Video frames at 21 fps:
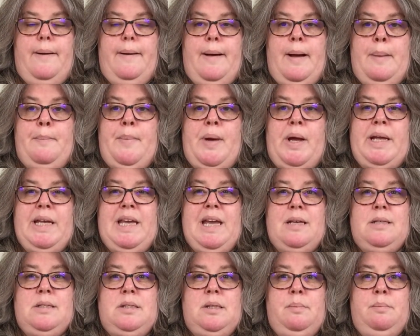I might
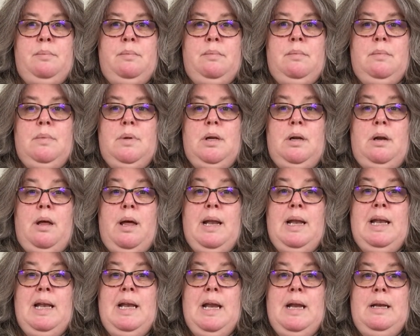get some like
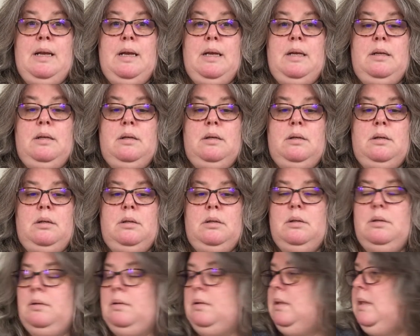linen.
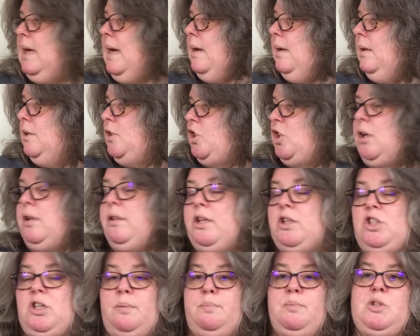The
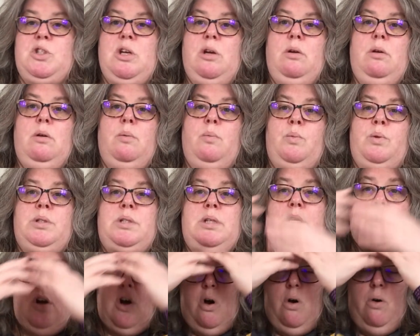jumpsuit was a
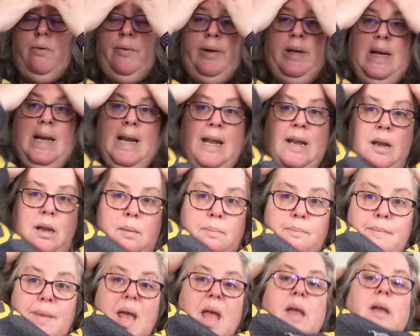cotton
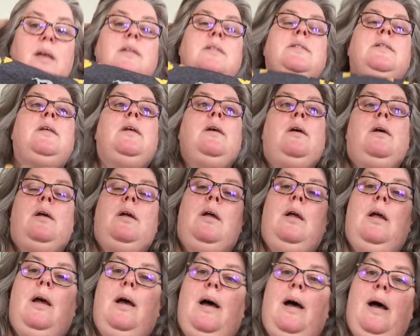linen mix.
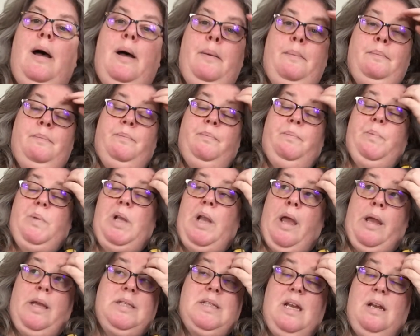
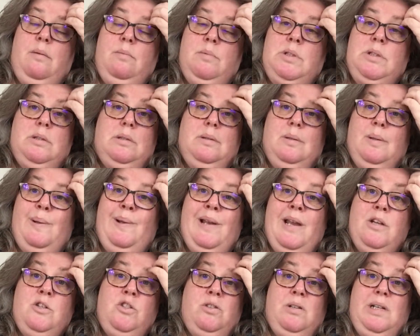Like I said, it was
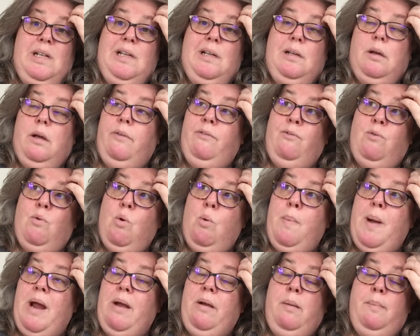literally like
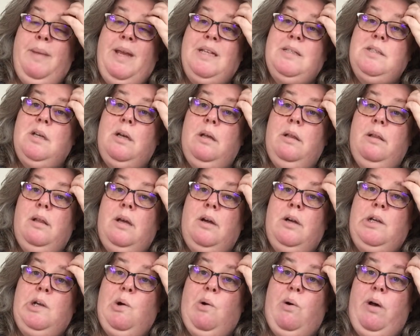£4 a metre that I
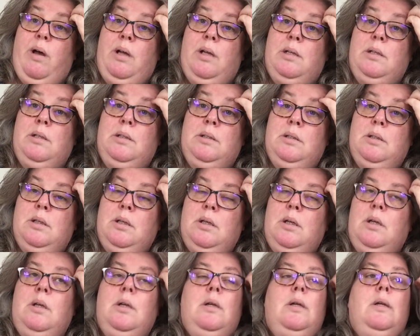got at a
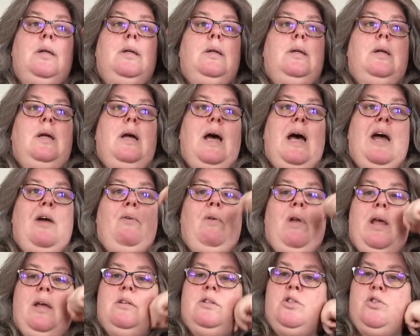
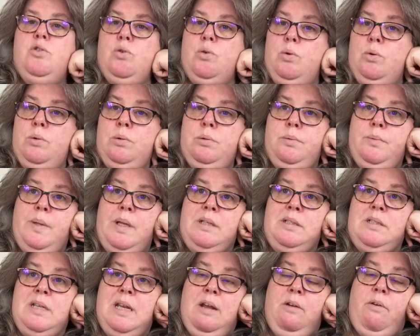outlet store
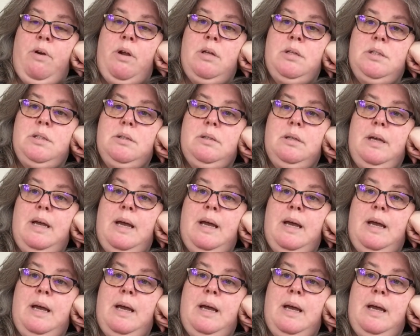that's near us.